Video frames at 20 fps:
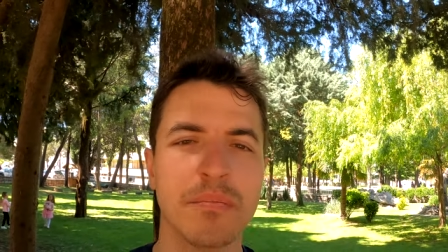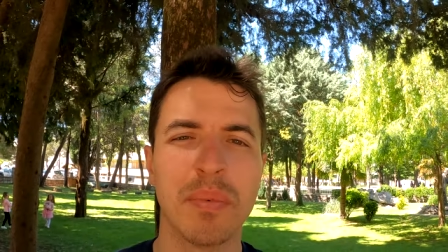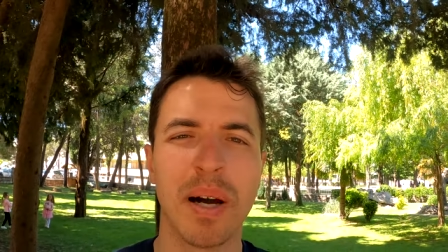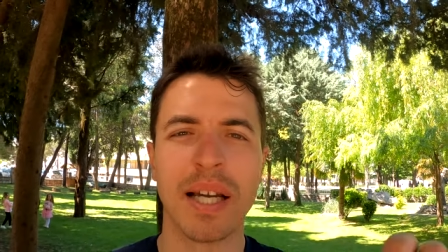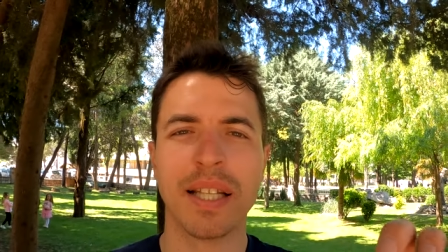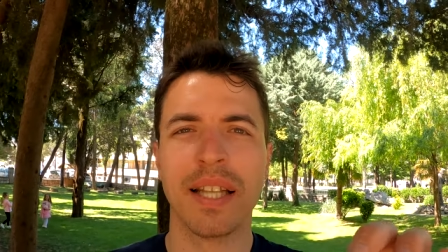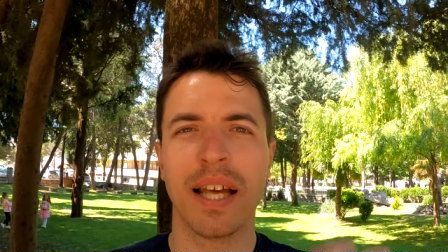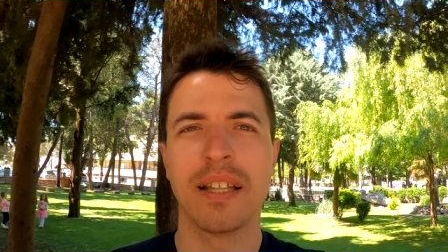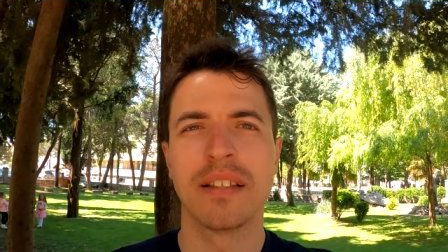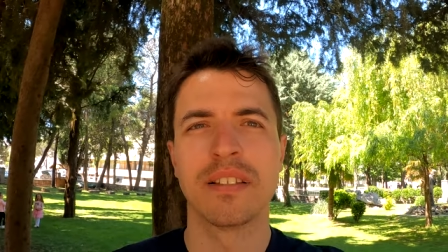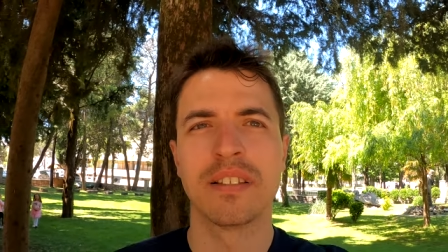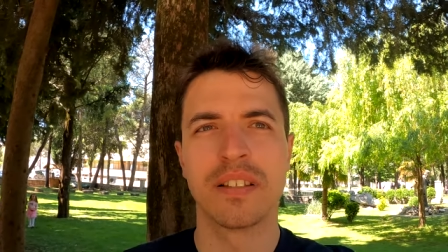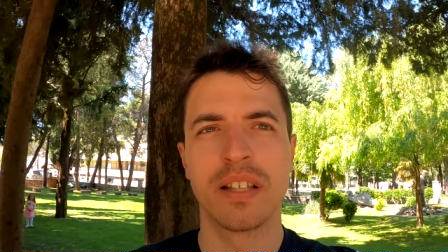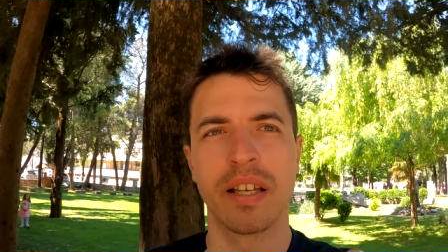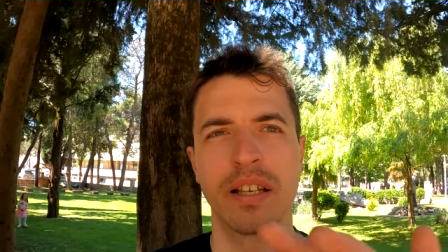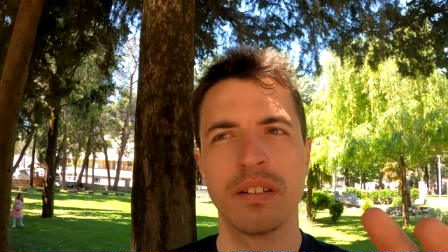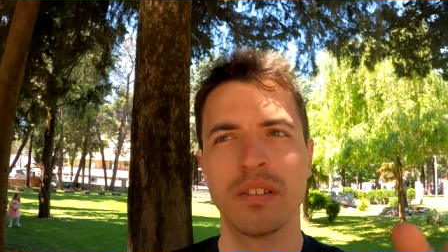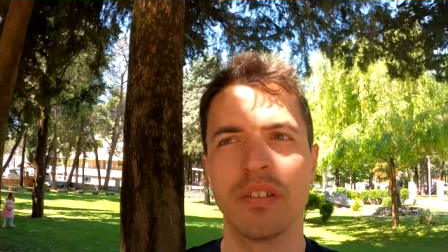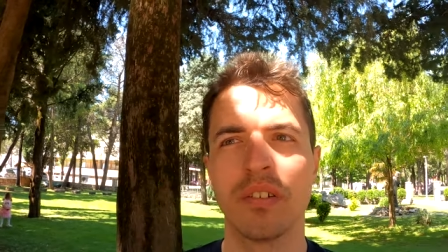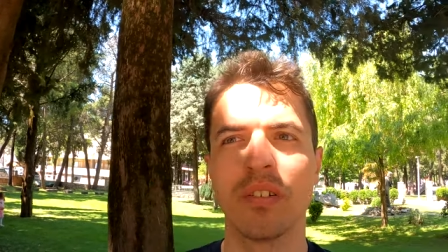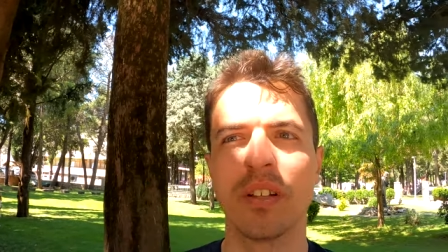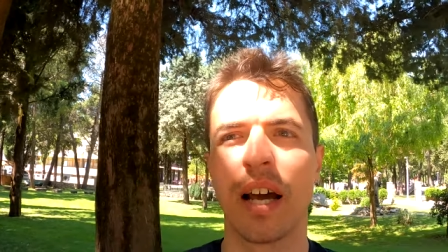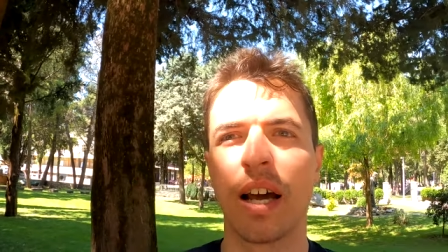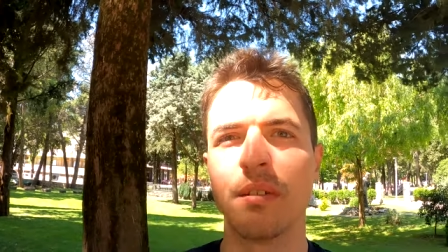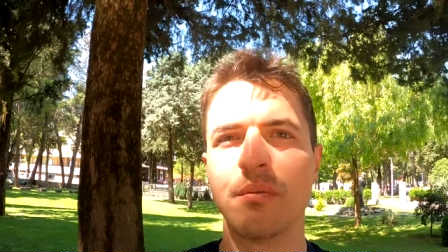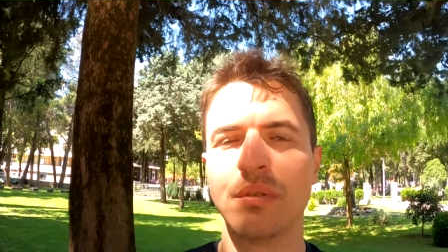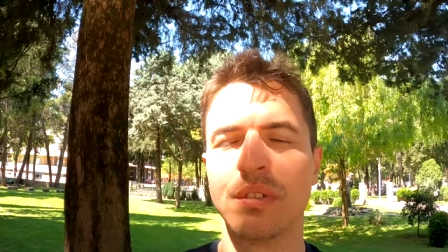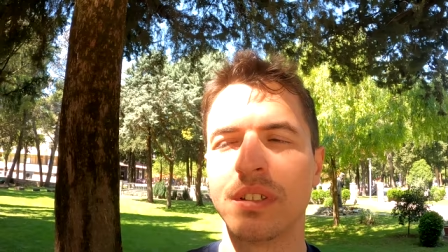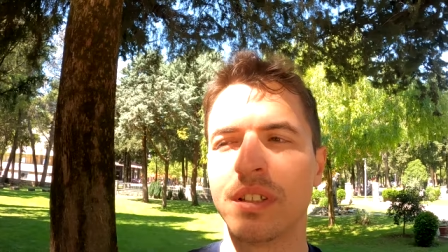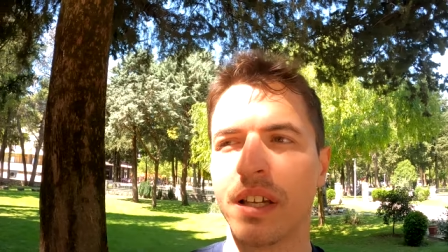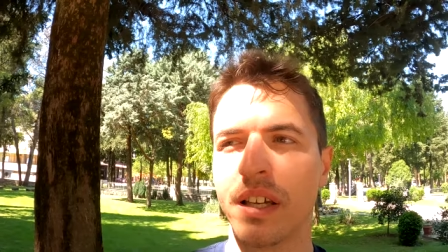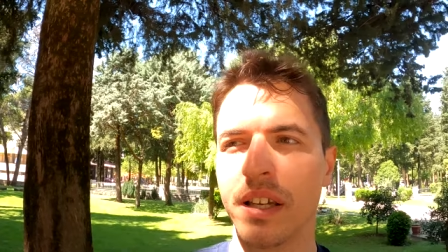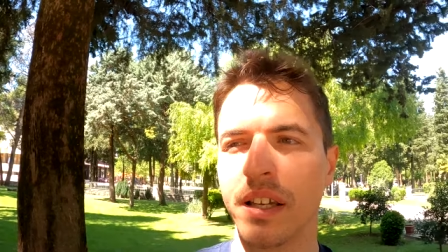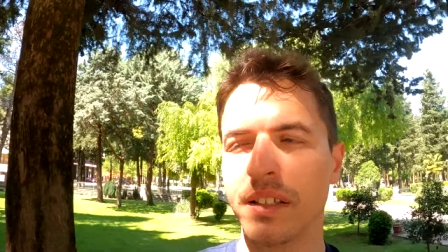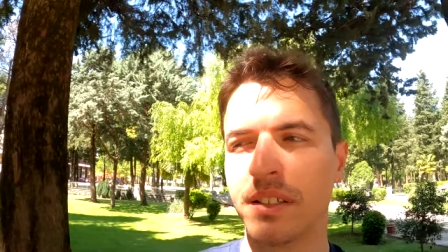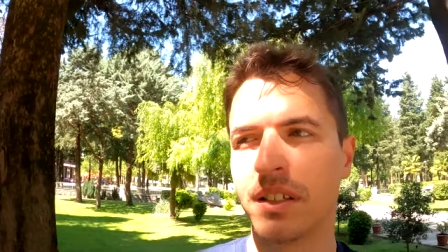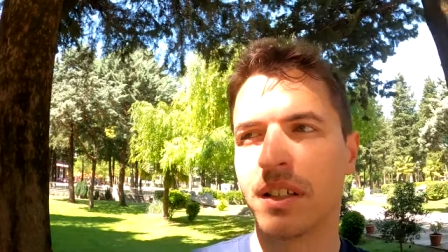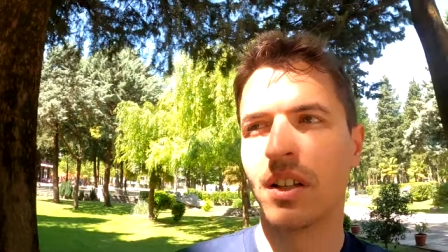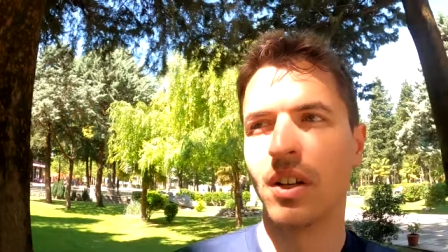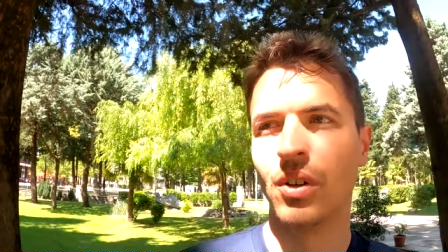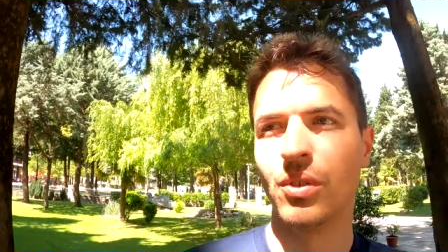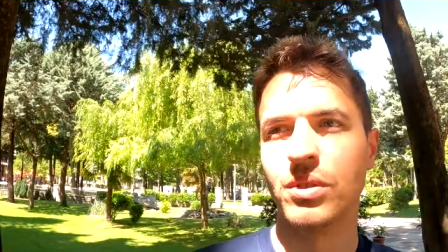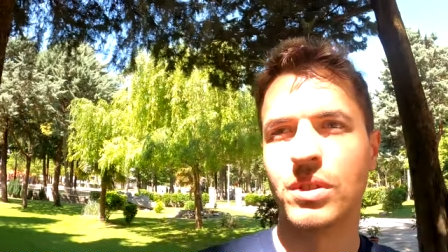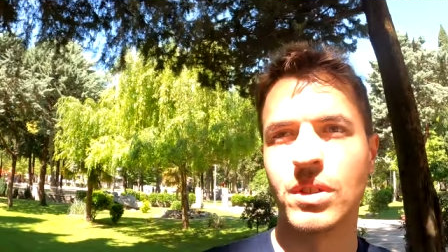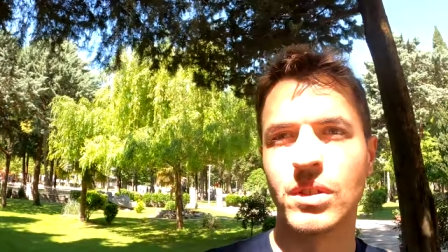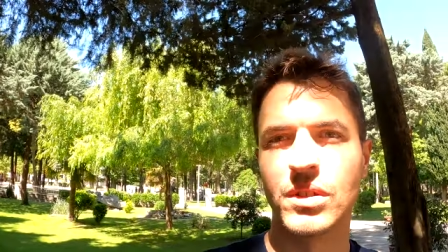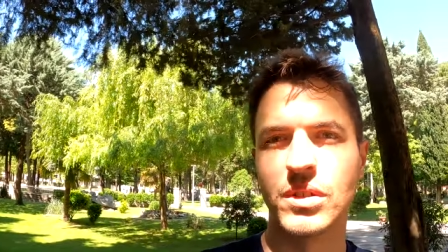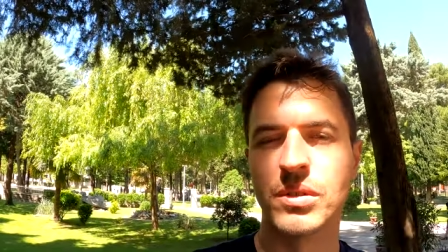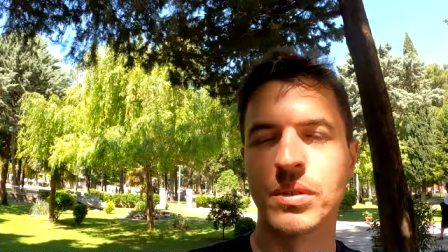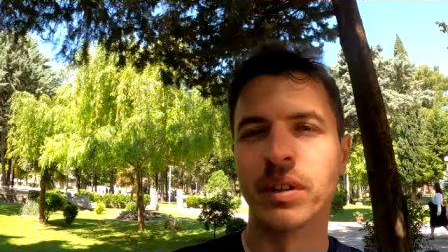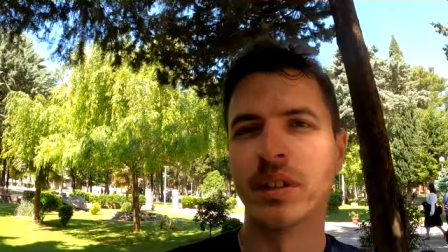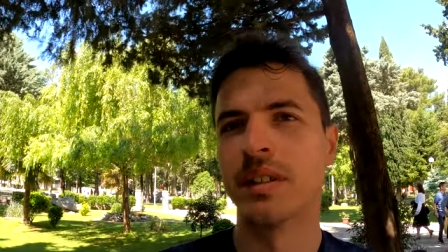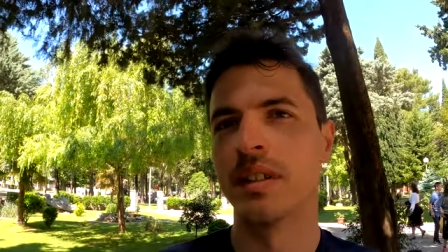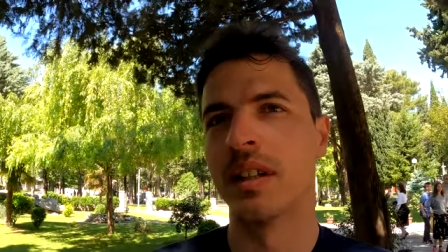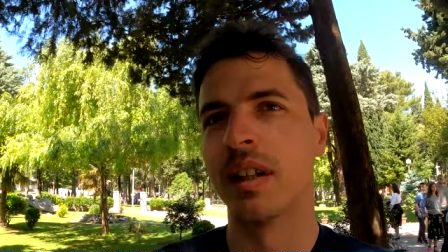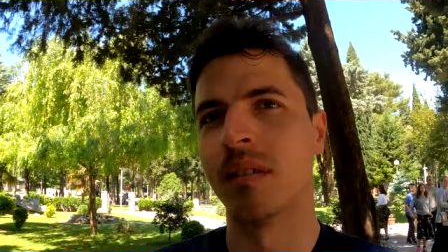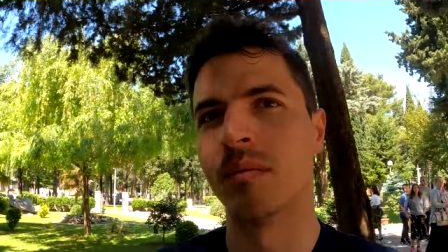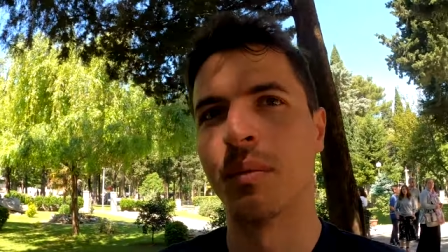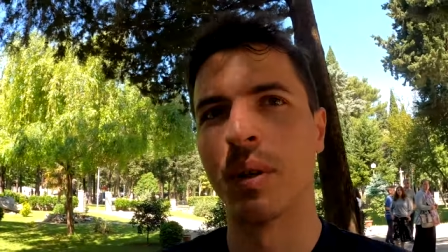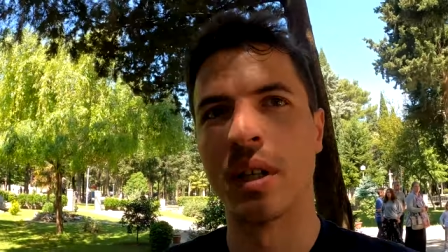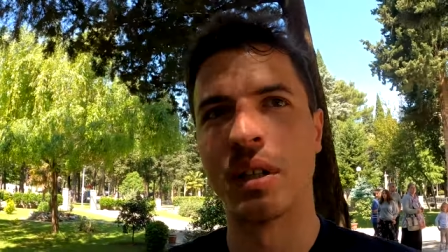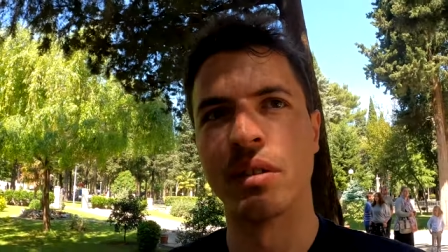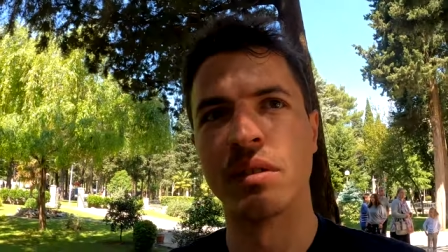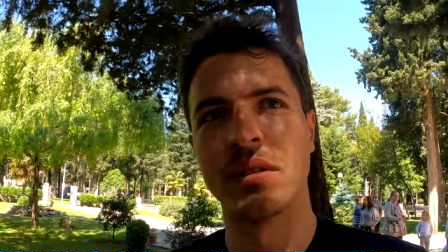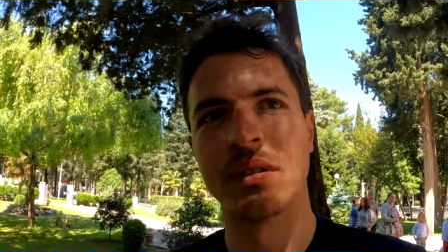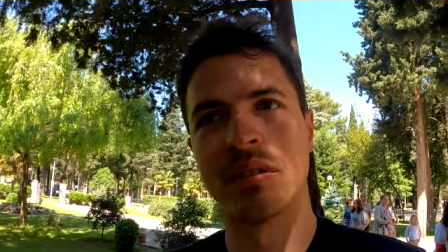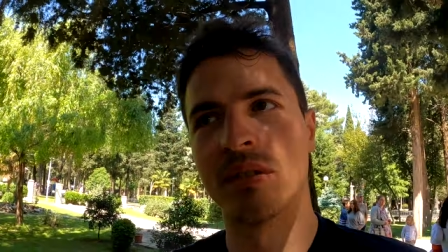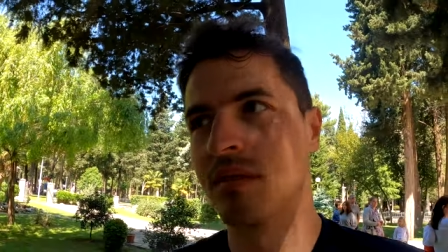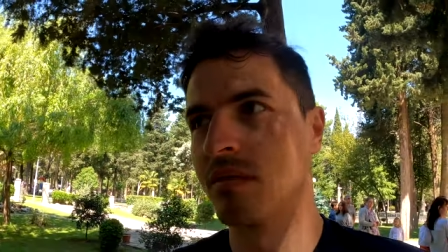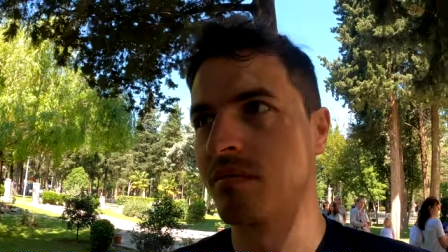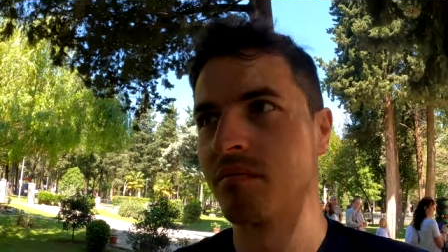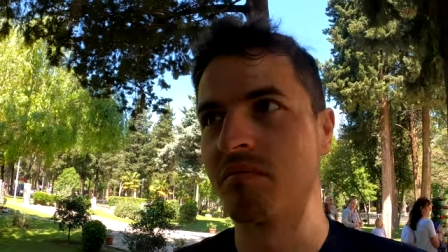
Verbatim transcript: By that standard, I would say it's closer to Islam because